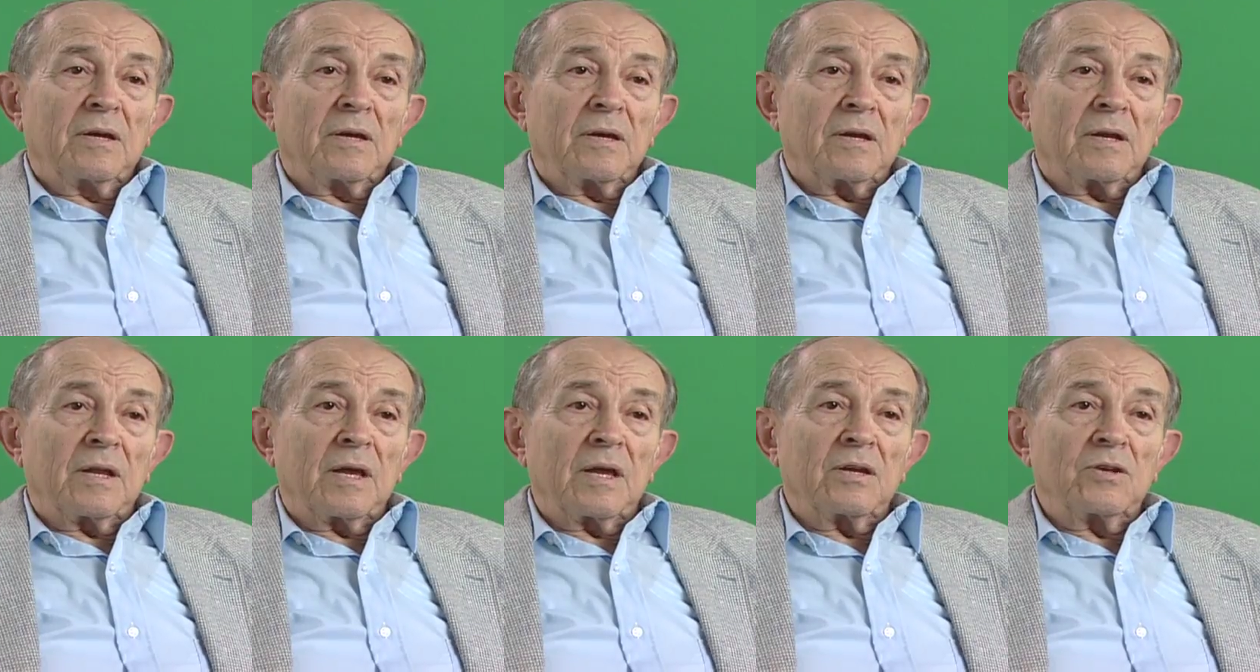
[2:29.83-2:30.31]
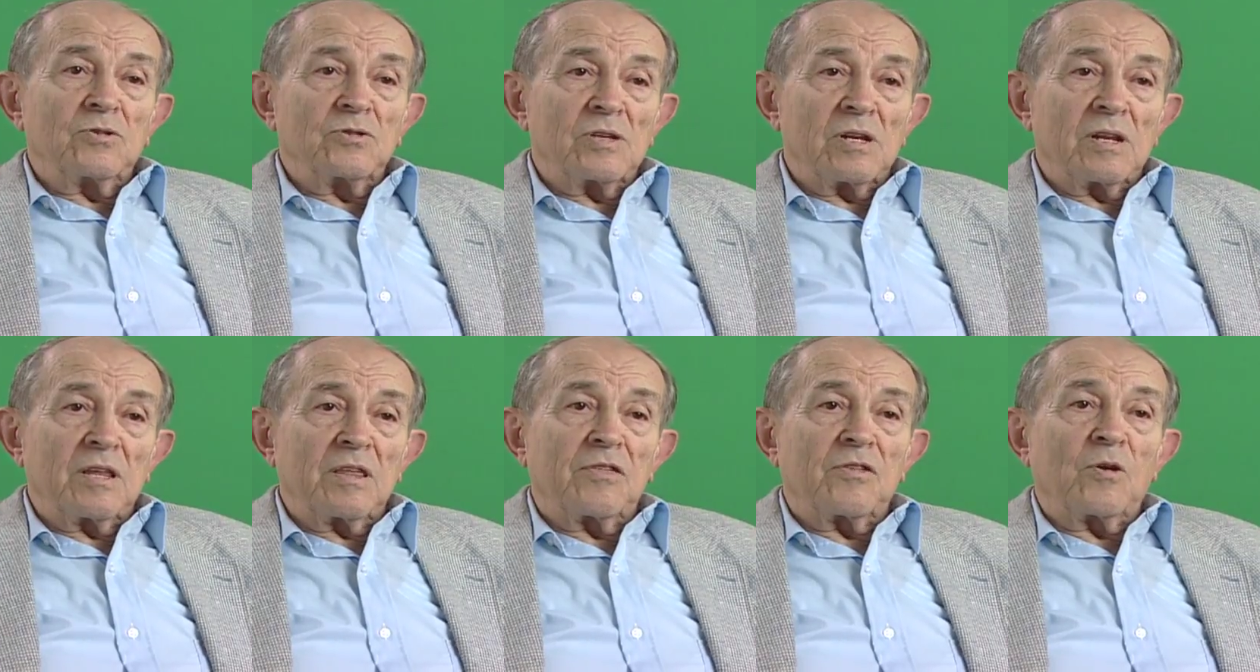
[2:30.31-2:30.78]
And I
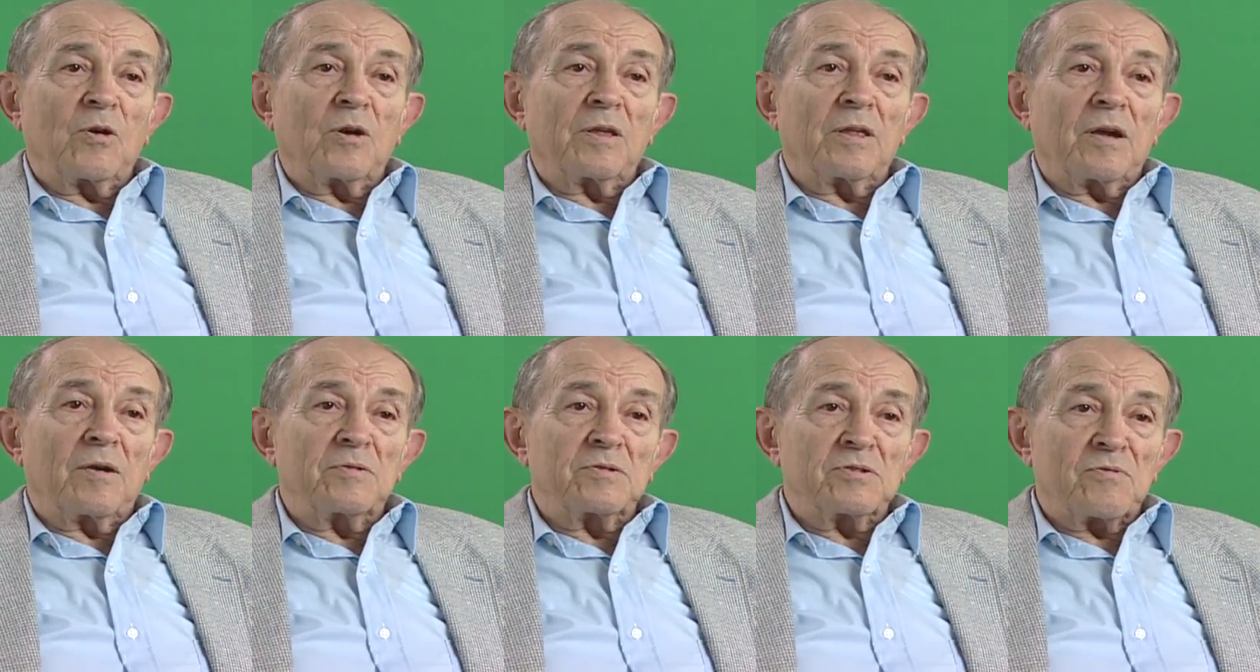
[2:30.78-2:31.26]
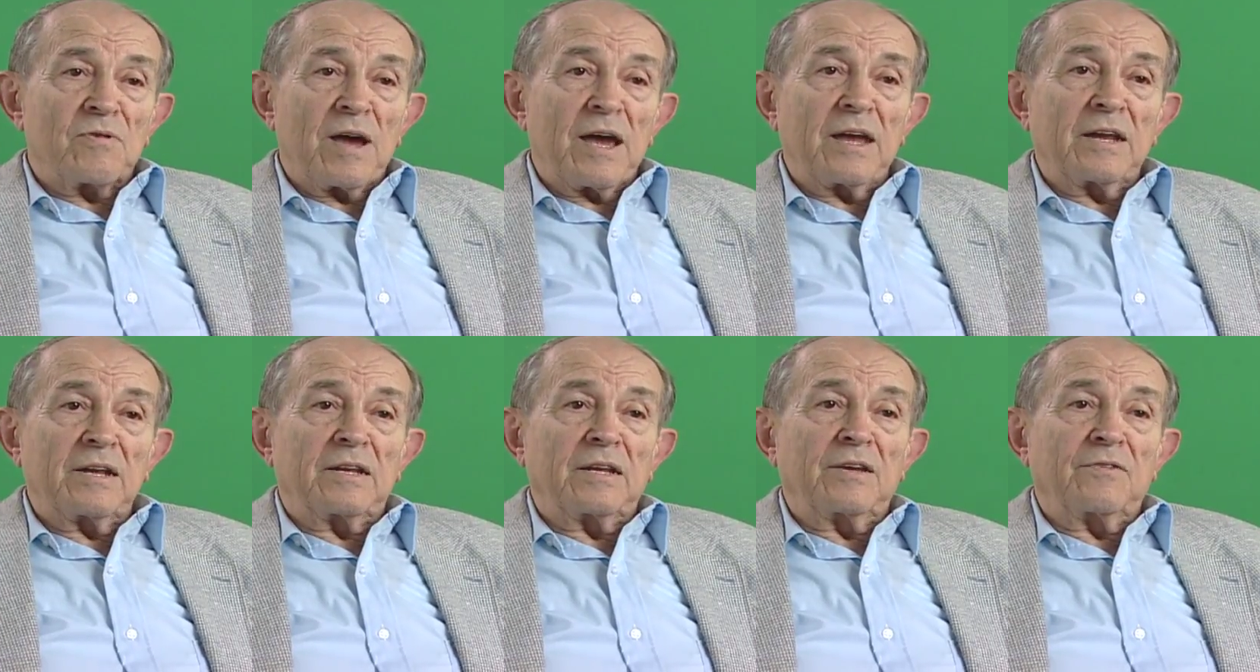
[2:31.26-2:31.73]
usually thought I was
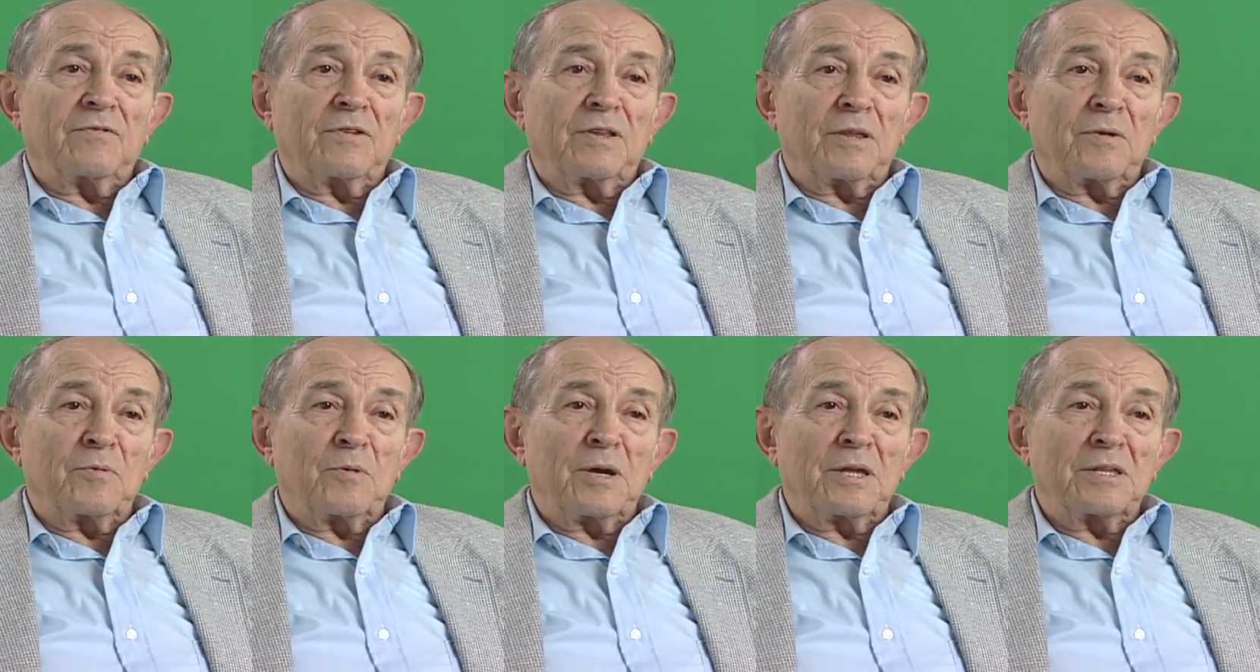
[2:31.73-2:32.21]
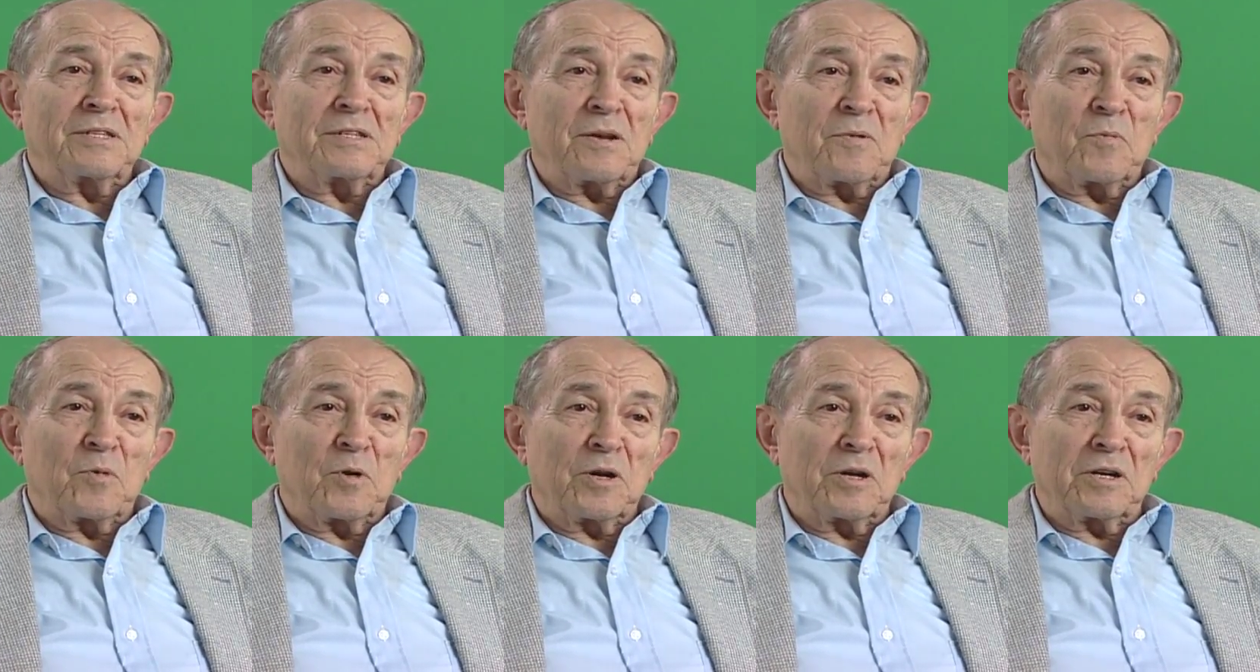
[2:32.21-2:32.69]
right, even the ones that
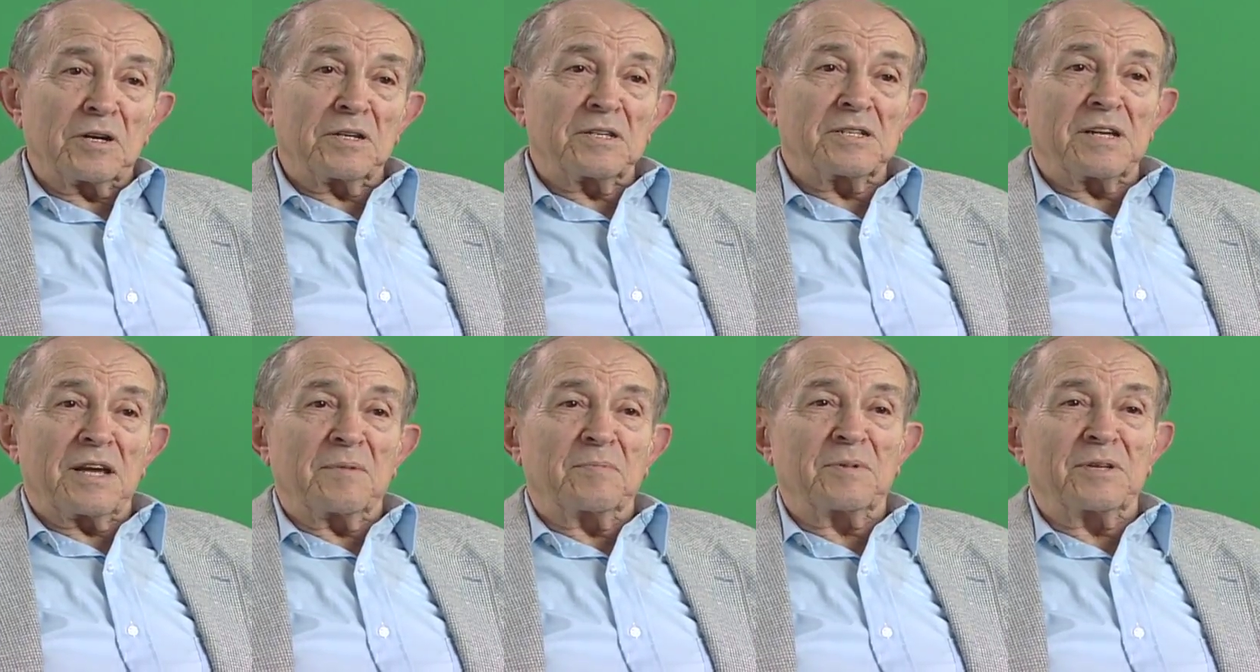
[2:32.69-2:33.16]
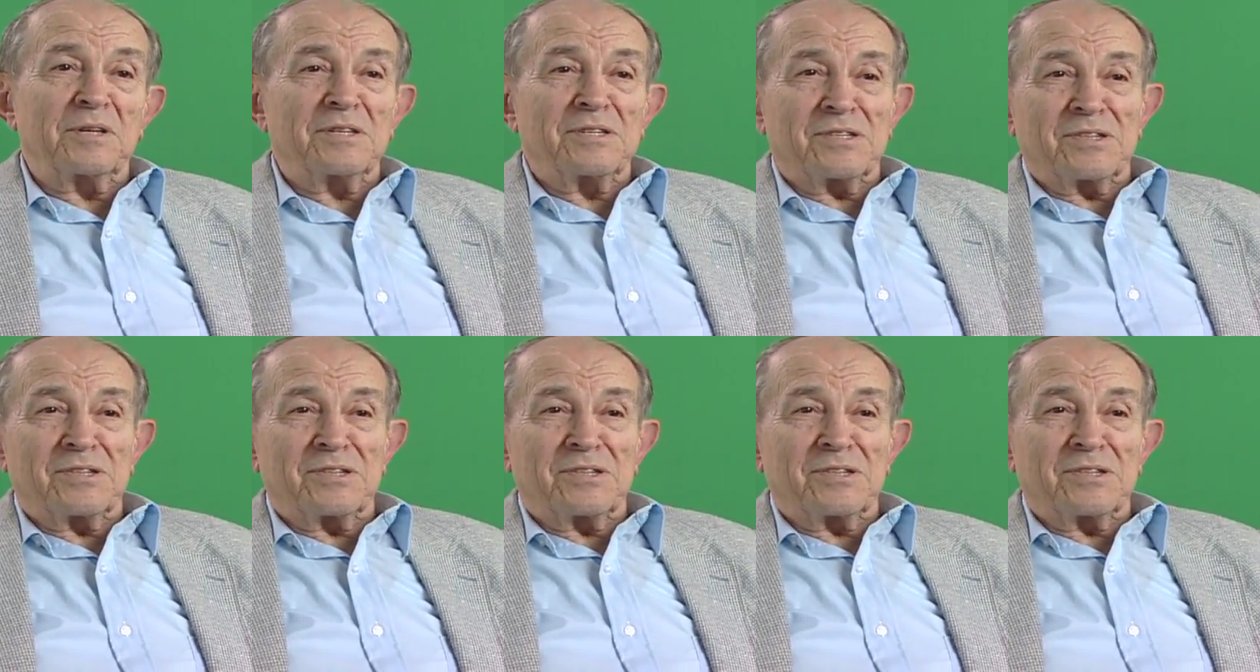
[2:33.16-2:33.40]
weren't accepted.